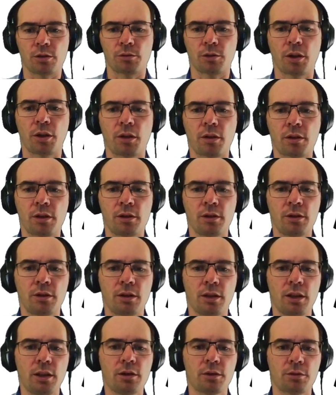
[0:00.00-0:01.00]
rather than in
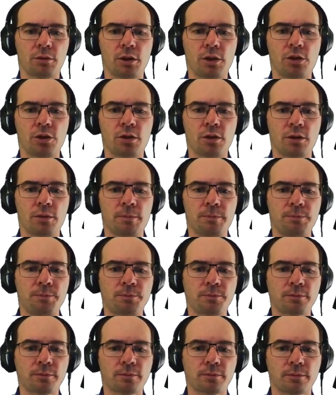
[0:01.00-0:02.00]
any region.
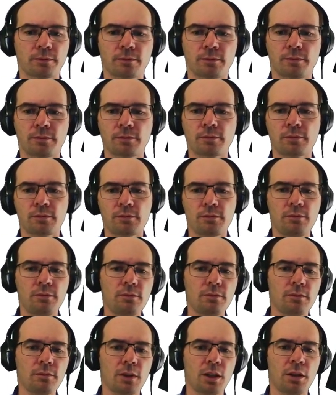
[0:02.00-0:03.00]

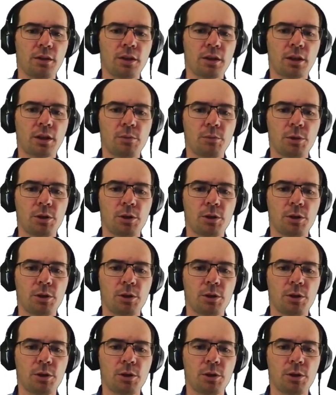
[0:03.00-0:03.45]
And that can